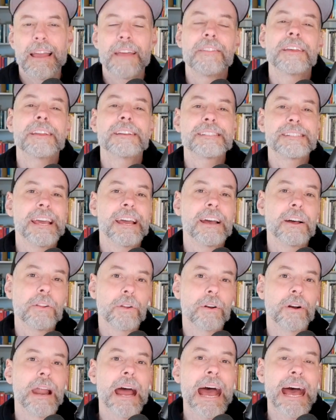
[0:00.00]
And then
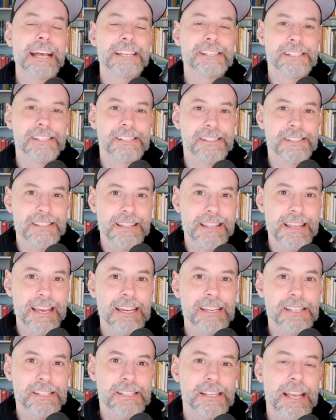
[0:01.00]
Taylor asks
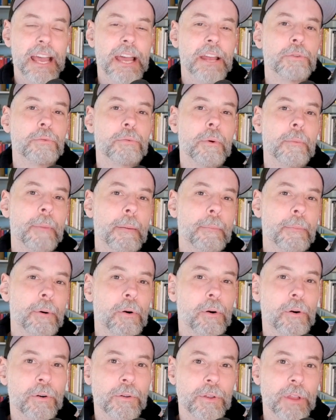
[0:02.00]
this, and
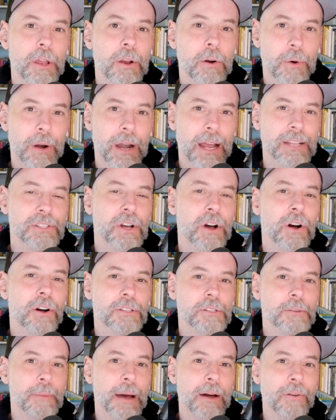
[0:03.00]
remember earlier when I
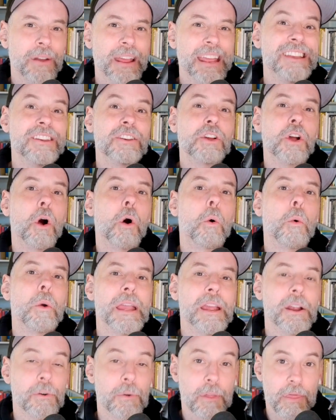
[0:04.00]
talked about
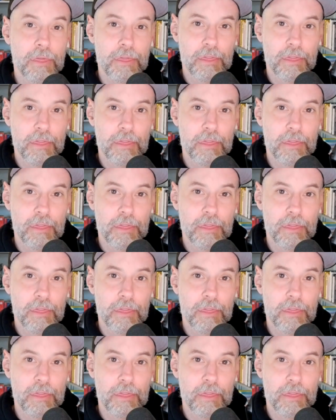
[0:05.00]
incoherent